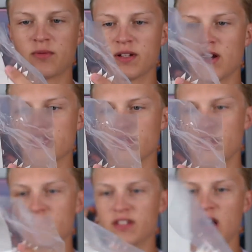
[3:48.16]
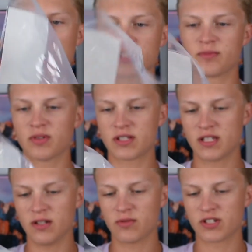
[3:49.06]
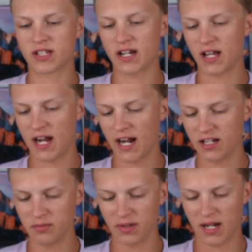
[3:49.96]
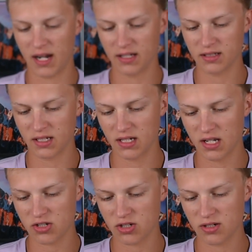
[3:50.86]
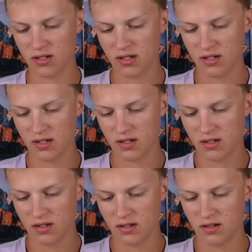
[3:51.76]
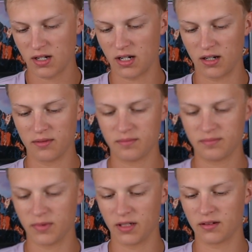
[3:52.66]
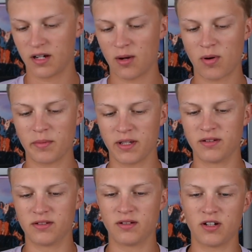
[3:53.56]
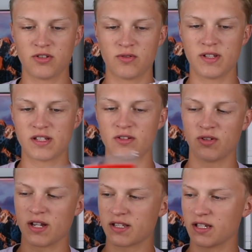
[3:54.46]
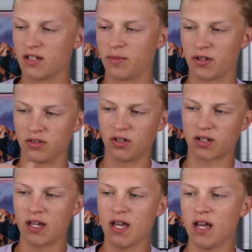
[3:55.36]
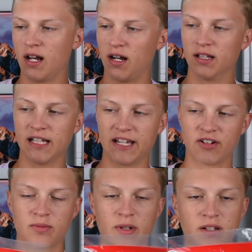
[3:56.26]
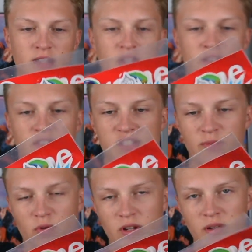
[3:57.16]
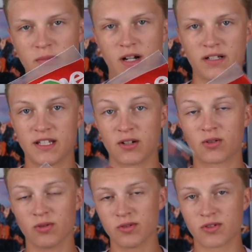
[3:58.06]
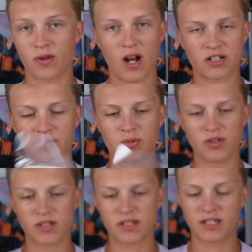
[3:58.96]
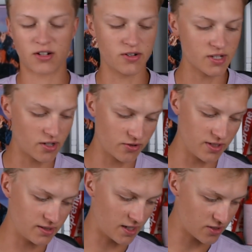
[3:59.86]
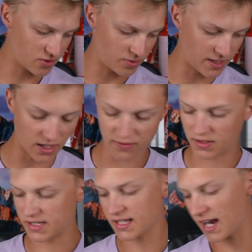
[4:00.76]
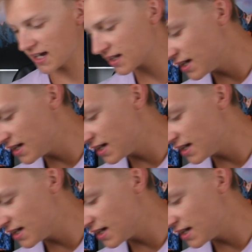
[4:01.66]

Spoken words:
we also have the octopus tee, which is kind of hiding behind the Ganesh. But I'll probably undo these so you guys can get a better look later. But the Supreme tentacles or octopus stickers underneath there, so put that off to the side.